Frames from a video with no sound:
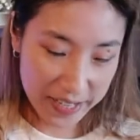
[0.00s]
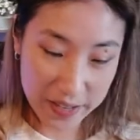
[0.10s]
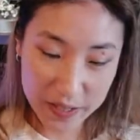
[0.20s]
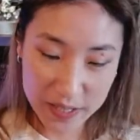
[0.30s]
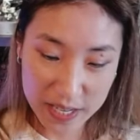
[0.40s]

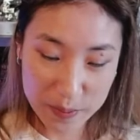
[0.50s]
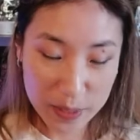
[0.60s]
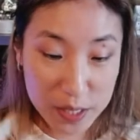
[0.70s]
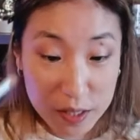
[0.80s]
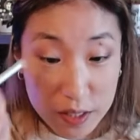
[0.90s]
and then take
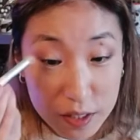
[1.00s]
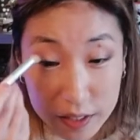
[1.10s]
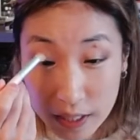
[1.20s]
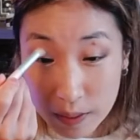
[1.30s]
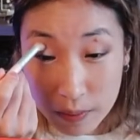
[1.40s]
peaches and
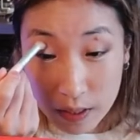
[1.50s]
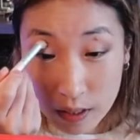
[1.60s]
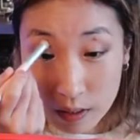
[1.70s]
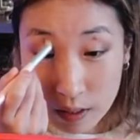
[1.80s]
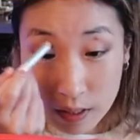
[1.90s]
cream and
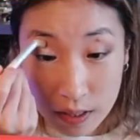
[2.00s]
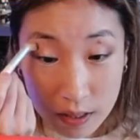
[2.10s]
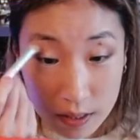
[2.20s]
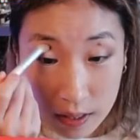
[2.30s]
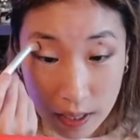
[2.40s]
then the
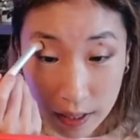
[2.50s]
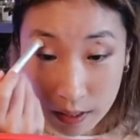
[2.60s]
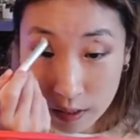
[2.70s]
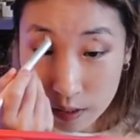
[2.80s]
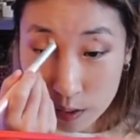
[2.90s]

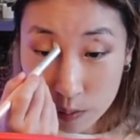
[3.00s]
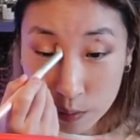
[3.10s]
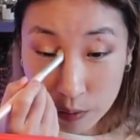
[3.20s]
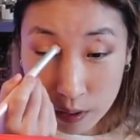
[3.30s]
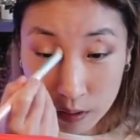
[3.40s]
inside and then
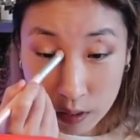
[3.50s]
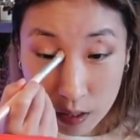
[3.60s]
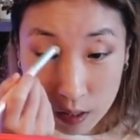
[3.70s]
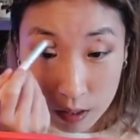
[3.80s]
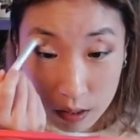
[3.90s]
smooth out the
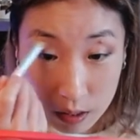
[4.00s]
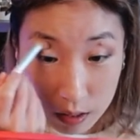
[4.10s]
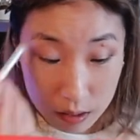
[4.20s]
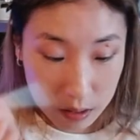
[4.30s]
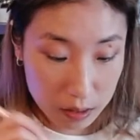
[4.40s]
edges
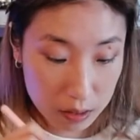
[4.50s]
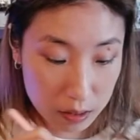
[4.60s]
here.